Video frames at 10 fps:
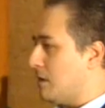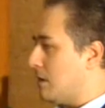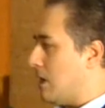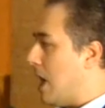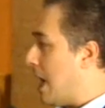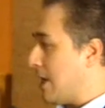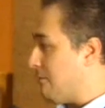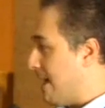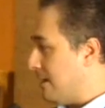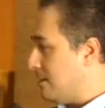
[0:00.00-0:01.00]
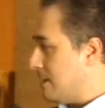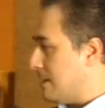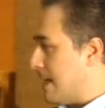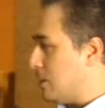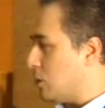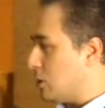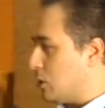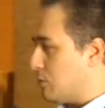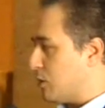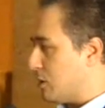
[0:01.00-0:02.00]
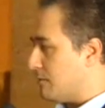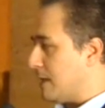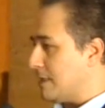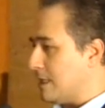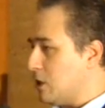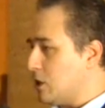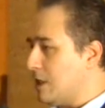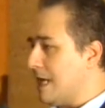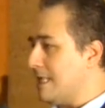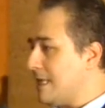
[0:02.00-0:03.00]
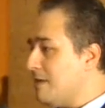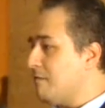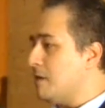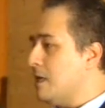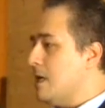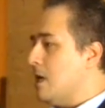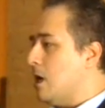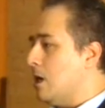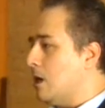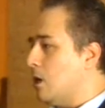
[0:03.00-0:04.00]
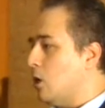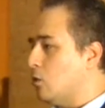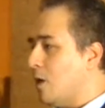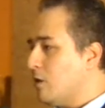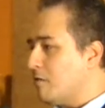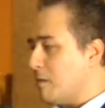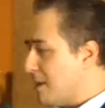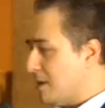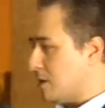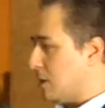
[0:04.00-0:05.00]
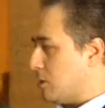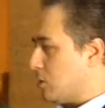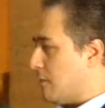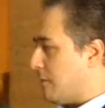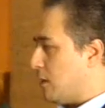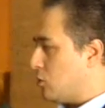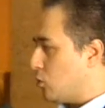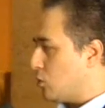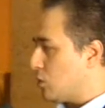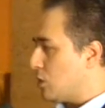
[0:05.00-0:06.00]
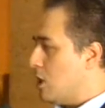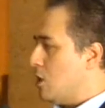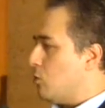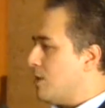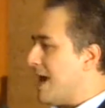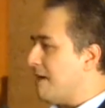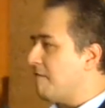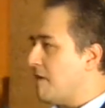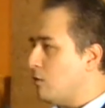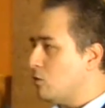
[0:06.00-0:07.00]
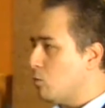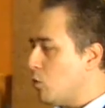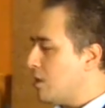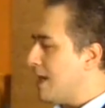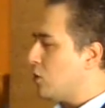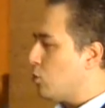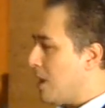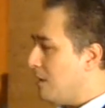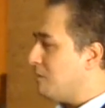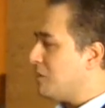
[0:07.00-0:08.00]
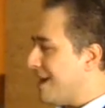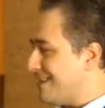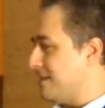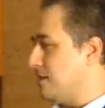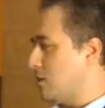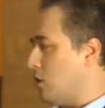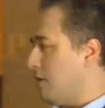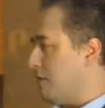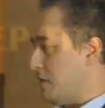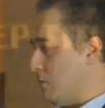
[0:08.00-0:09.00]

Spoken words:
high ranks in the ancient Egyptian civilization. And even on one of the pedestals of King Djoser, we have found more than 12 titles of